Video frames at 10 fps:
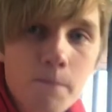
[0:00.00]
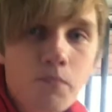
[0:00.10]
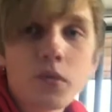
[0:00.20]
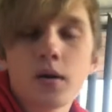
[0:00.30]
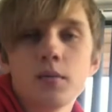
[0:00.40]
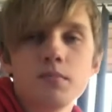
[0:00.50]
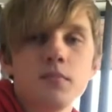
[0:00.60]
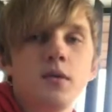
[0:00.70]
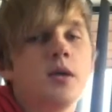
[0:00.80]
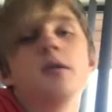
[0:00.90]
I'm
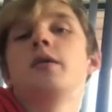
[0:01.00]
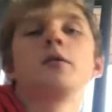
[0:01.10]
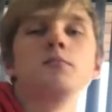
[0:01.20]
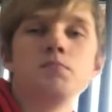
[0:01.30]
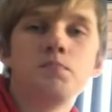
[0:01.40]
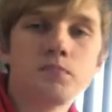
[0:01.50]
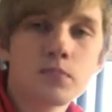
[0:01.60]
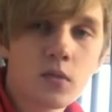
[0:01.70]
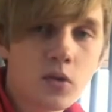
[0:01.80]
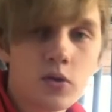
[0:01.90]
eating
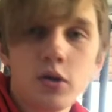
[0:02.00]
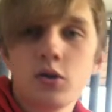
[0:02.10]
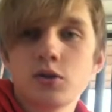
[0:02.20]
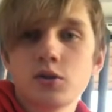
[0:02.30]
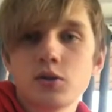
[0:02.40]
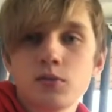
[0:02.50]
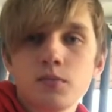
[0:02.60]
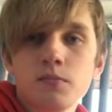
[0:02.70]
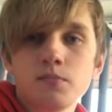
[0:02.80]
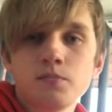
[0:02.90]
honey nuts.
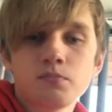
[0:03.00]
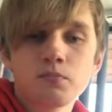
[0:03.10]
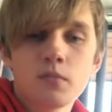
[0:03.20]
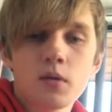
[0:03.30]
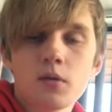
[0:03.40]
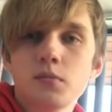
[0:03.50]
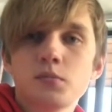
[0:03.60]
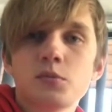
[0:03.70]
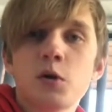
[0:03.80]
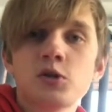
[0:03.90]

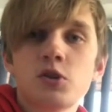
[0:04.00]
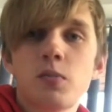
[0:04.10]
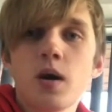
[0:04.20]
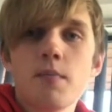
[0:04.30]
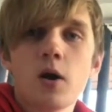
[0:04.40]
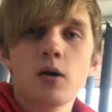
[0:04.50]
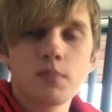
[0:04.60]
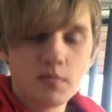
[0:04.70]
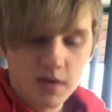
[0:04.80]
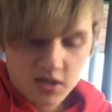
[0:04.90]
Sponsored by Barry B
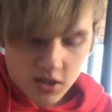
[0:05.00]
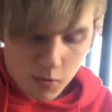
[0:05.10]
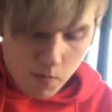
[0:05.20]
Benson.